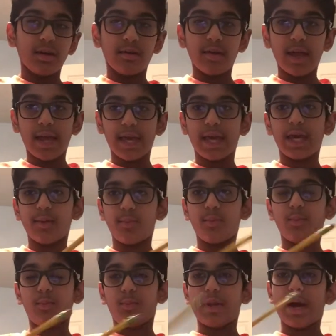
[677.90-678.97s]
And
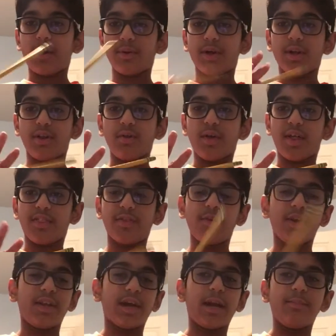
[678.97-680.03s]
now we're gonna do that
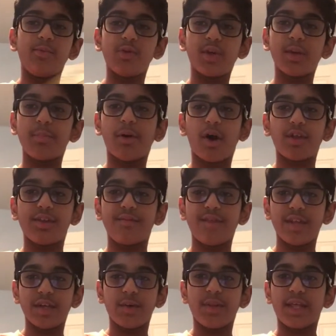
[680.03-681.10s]
3 times. You can pause the
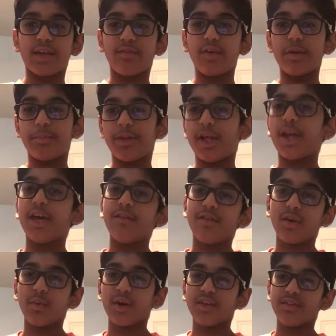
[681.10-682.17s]
video and like replay it if
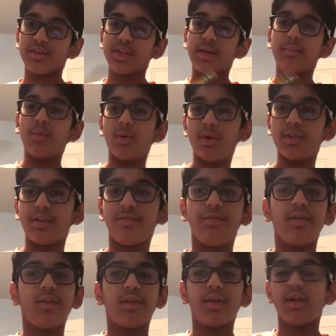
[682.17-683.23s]
you want to see it more. The
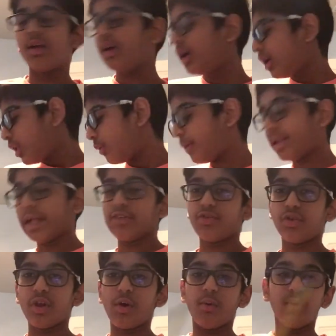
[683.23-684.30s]
one that's
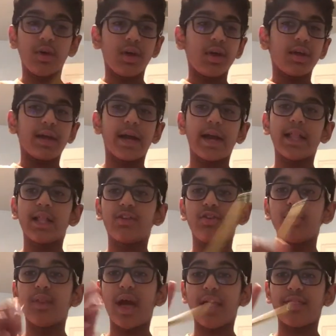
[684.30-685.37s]
slow. Okay, let's
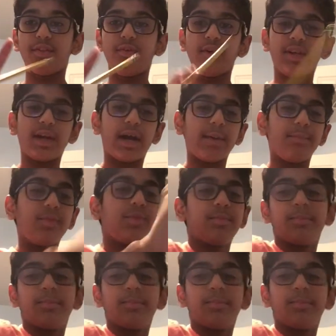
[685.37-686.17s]
do that 3 times.